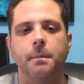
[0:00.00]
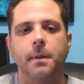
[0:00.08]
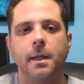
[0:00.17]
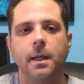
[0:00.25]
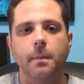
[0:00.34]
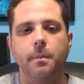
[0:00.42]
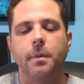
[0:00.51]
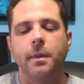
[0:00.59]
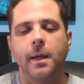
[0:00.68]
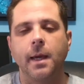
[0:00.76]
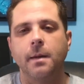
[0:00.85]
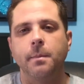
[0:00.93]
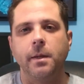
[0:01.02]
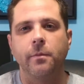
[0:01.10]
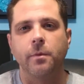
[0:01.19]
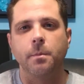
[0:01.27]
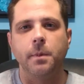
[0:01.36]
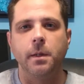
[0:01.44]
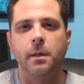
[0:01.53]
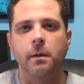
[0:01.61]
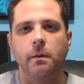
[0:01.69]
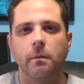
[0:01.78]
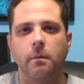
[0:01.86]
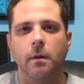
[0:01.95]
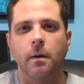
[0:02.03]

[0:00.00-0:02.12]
keep the ketamine from being